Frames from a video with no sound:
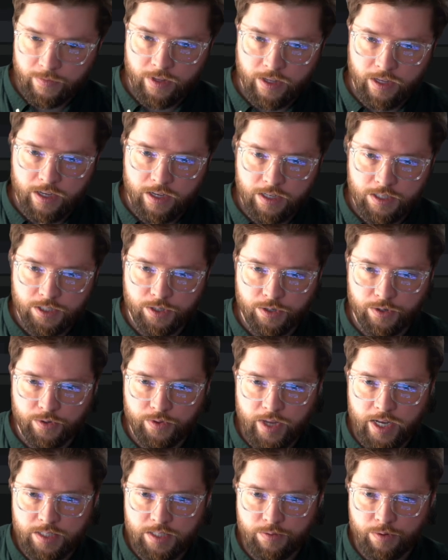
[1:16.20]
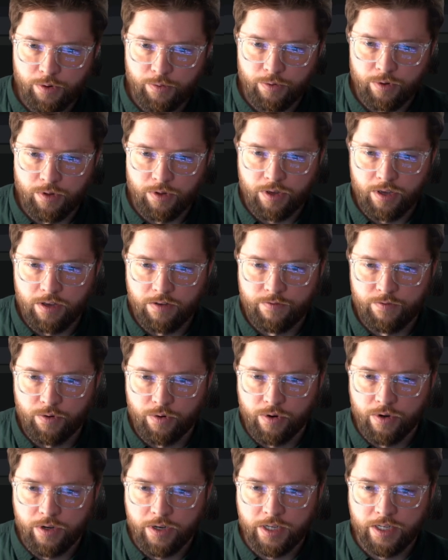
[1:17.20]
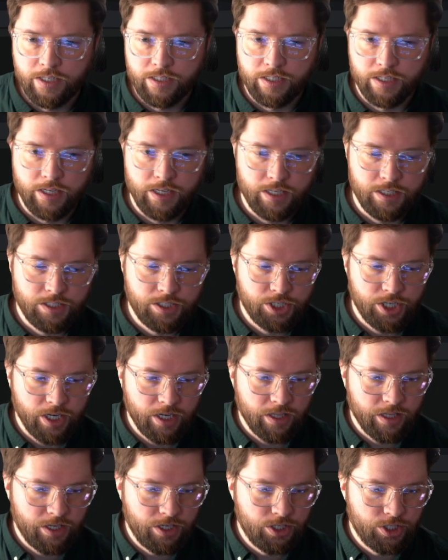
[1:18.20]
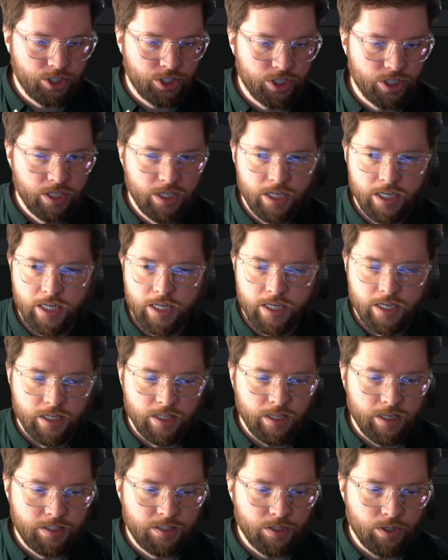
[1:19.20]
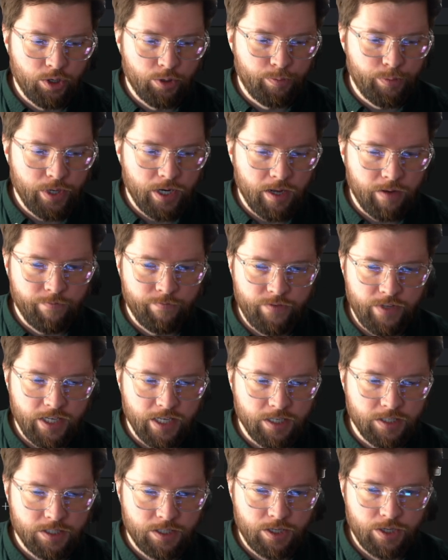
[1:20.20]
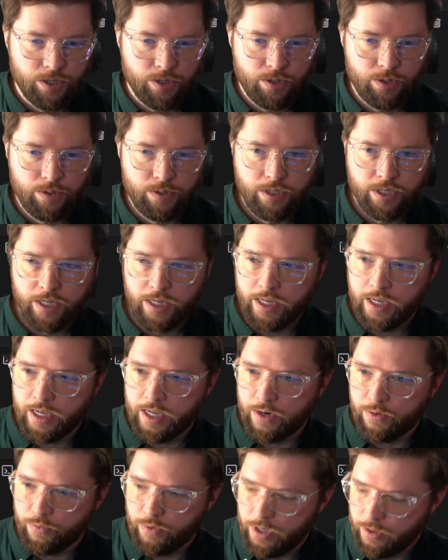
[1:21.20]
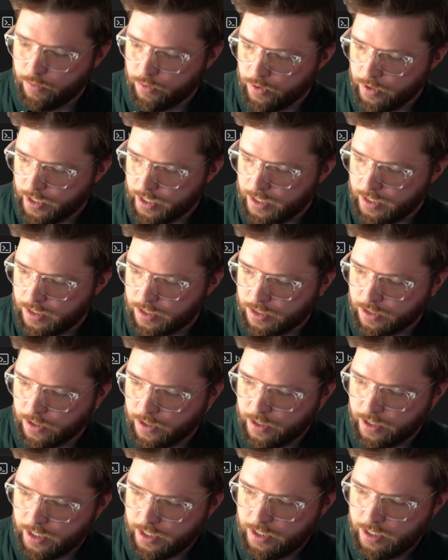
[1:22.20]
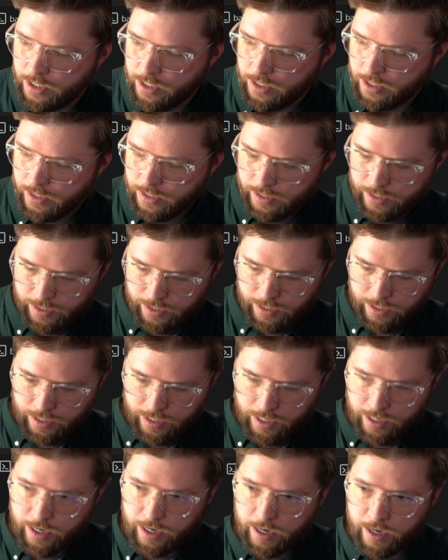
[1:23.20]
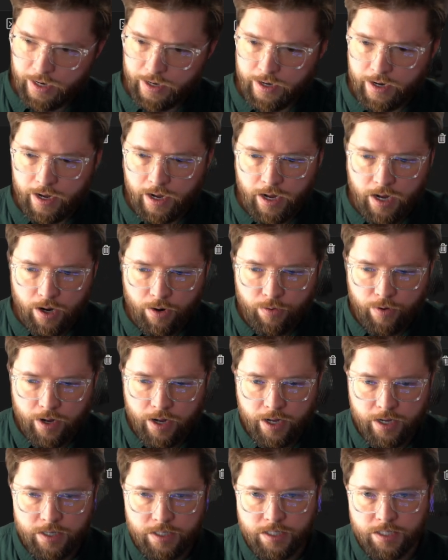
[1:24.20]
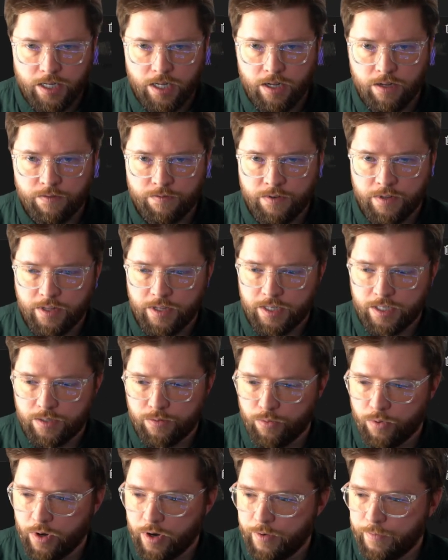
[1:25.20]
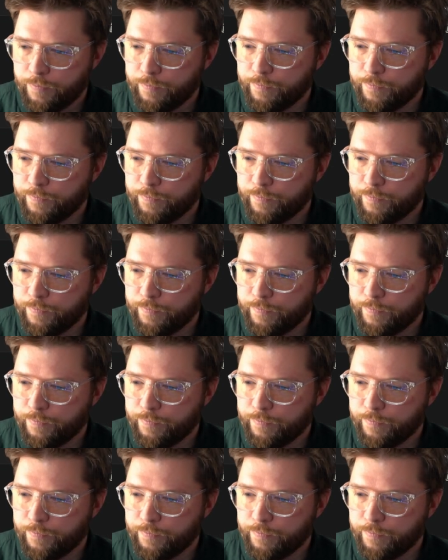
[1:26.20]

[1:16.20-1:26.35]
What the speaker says: So that's what we're looking for in today's challenge. Let's open up VS Code and we will get started on how I solved this one.